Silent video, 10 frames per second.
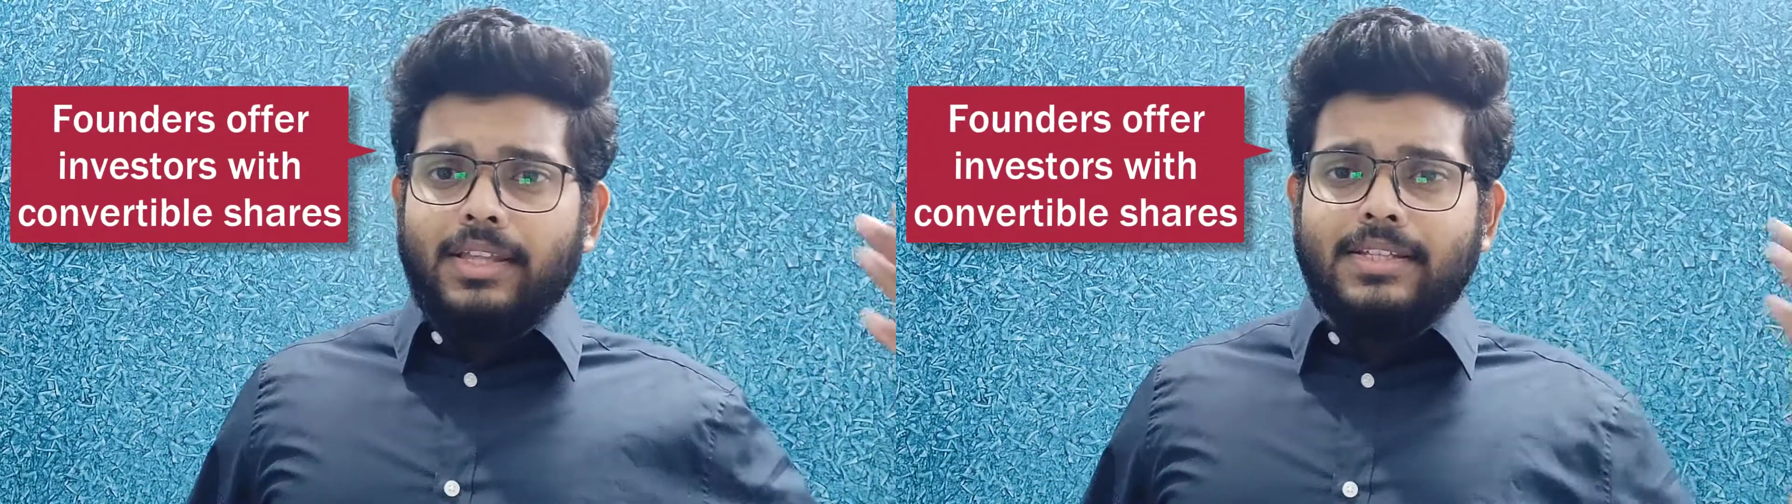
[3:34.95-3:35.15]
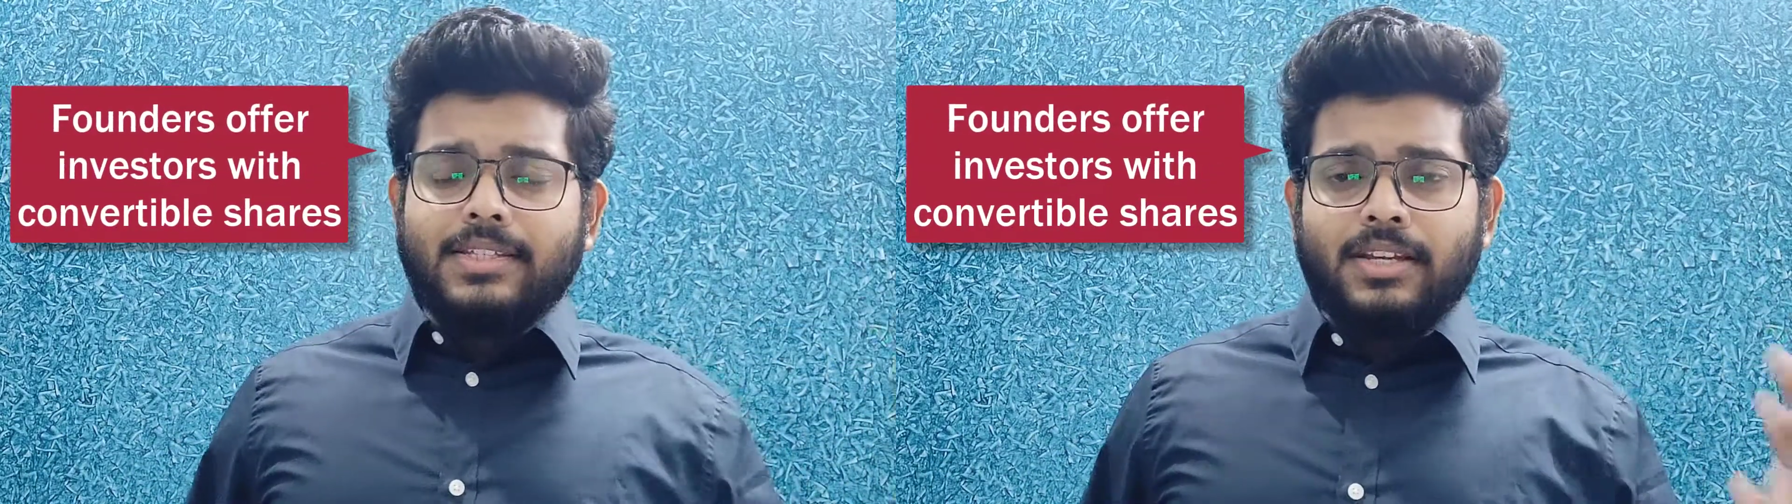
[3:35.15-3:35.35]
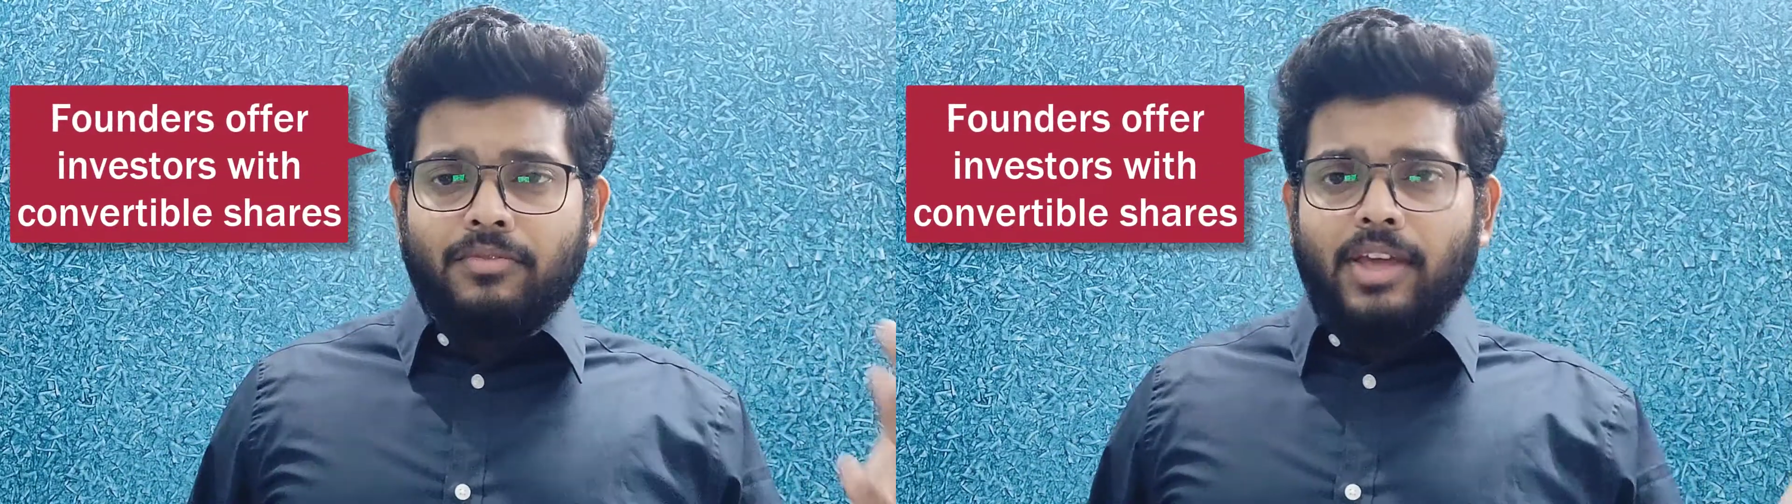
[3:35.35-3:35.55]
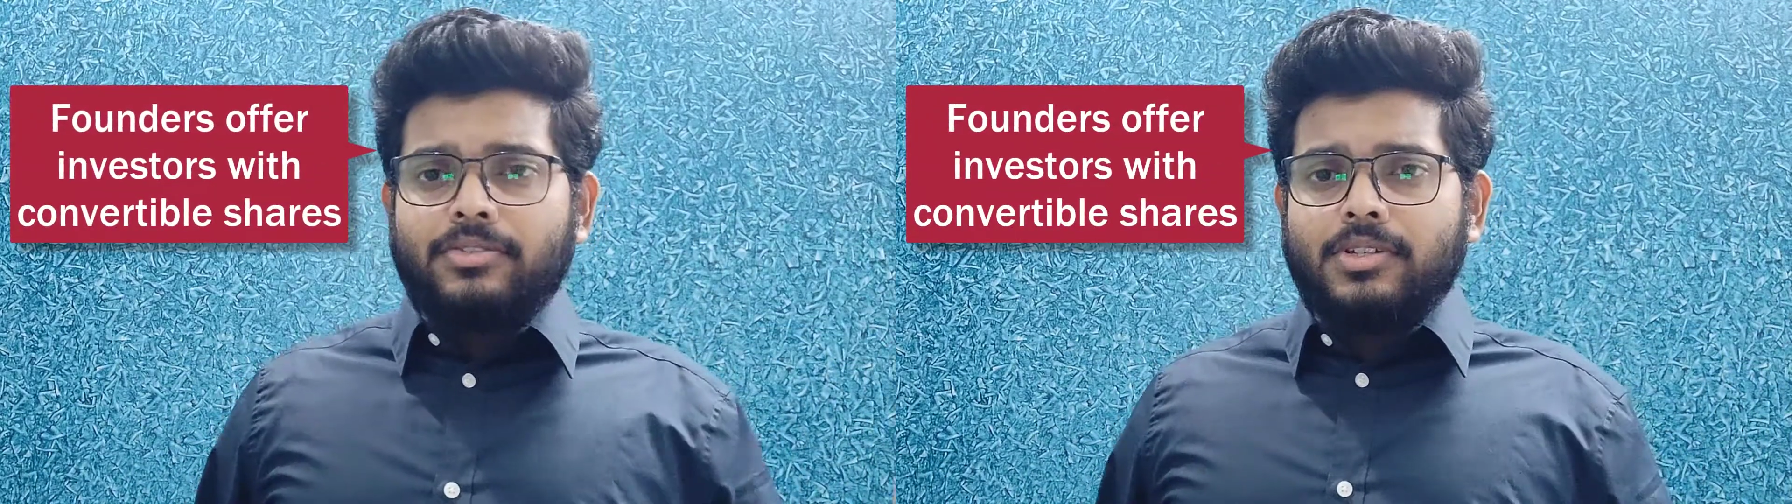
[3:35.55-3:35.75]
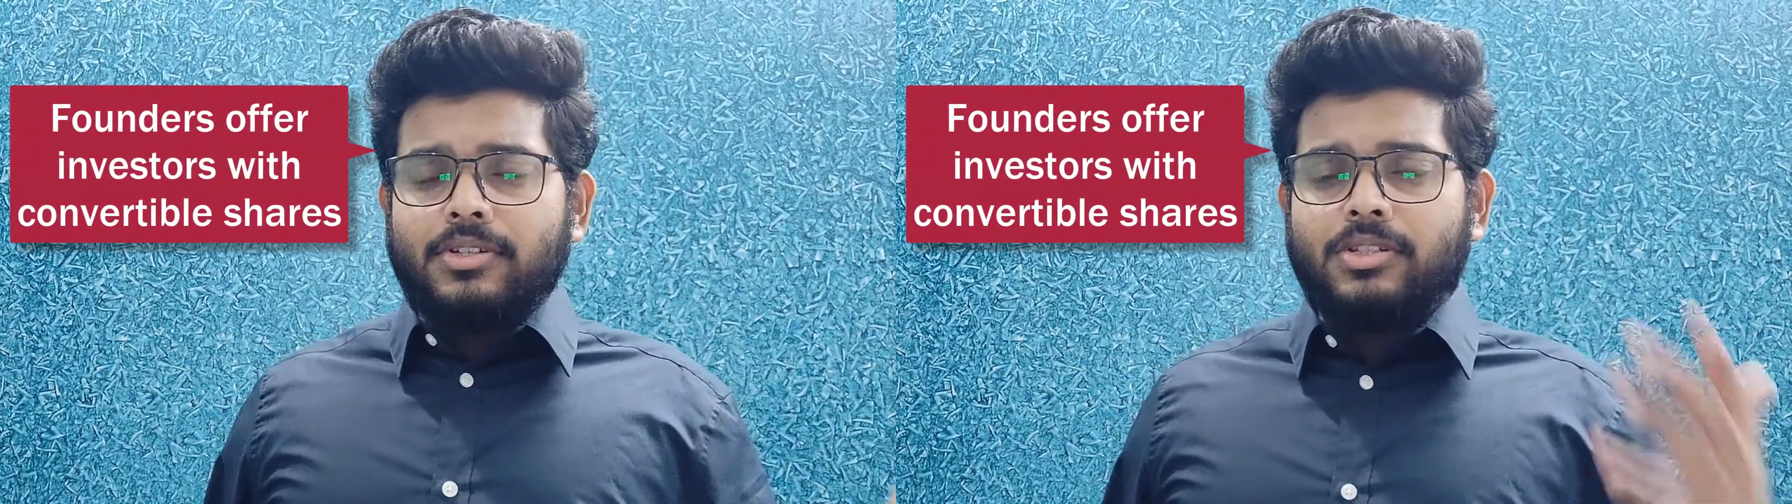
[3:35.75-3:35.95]
these
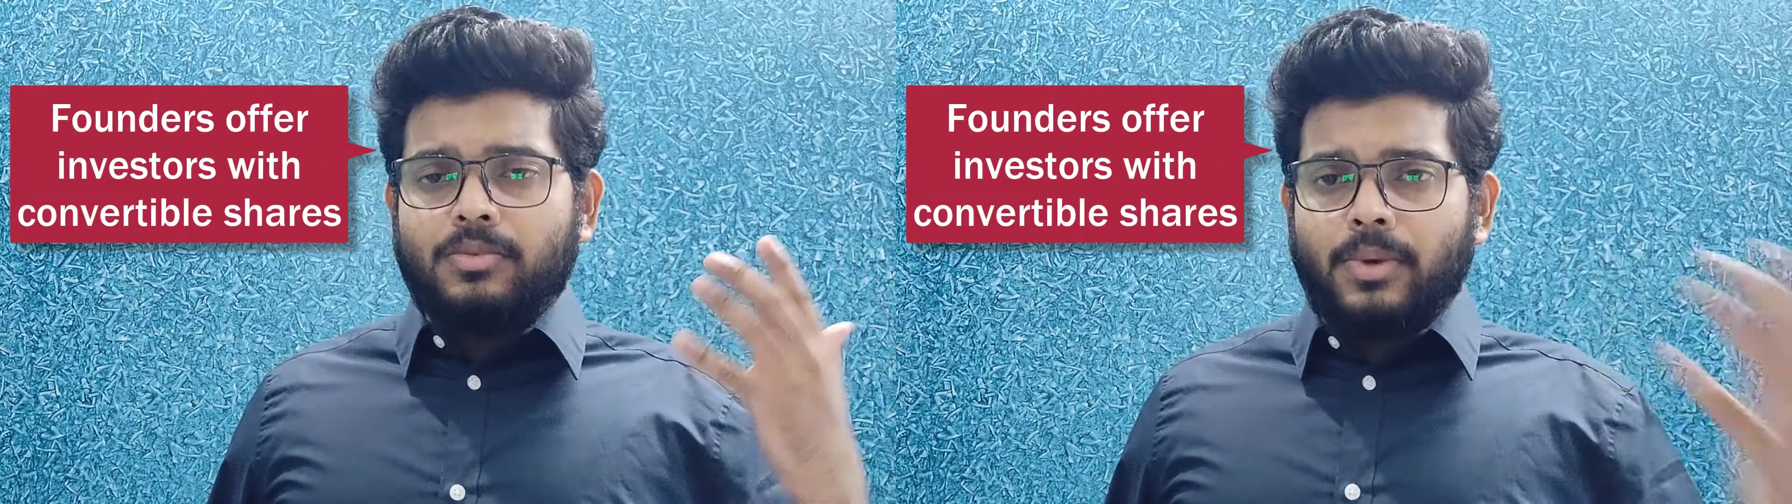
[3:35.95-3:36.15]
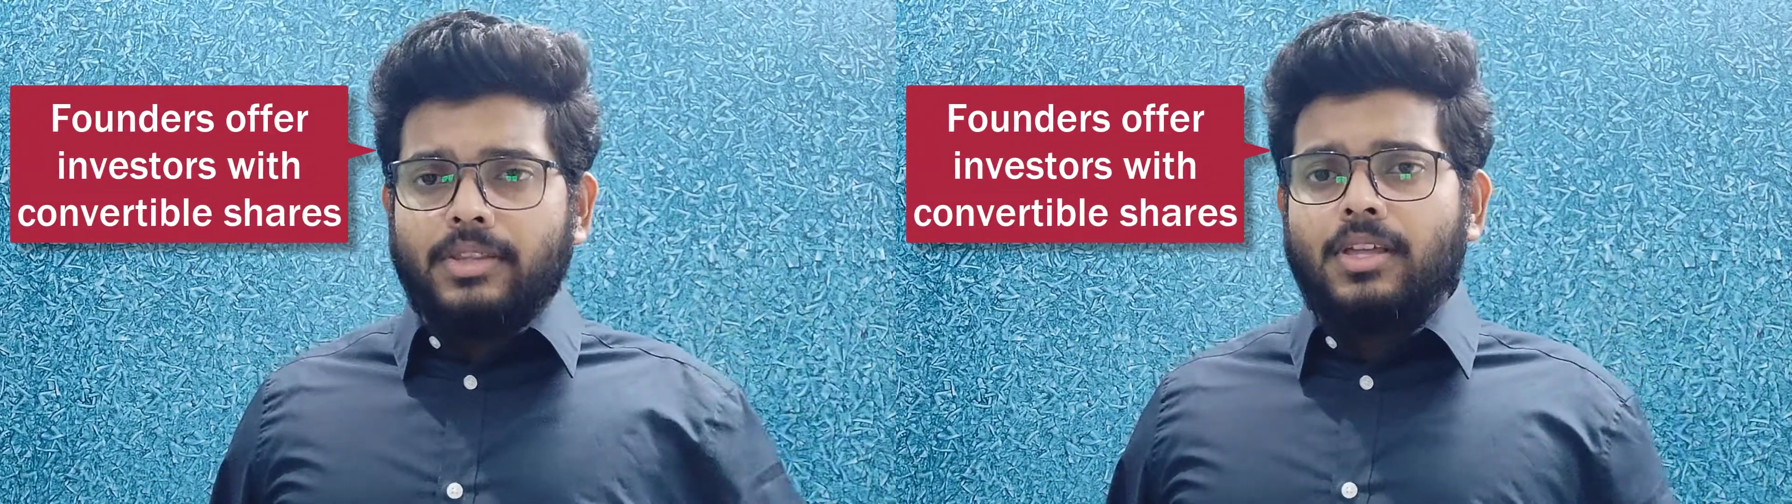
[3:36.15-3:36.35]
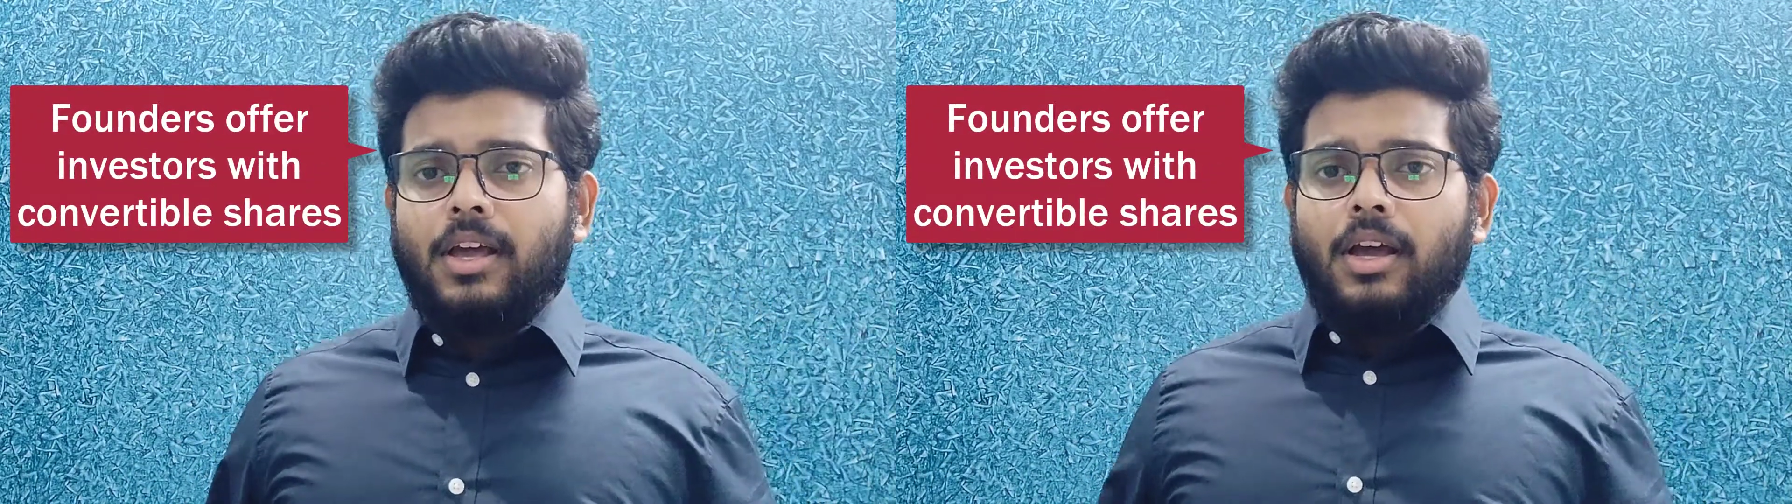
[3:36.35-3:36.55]
investors with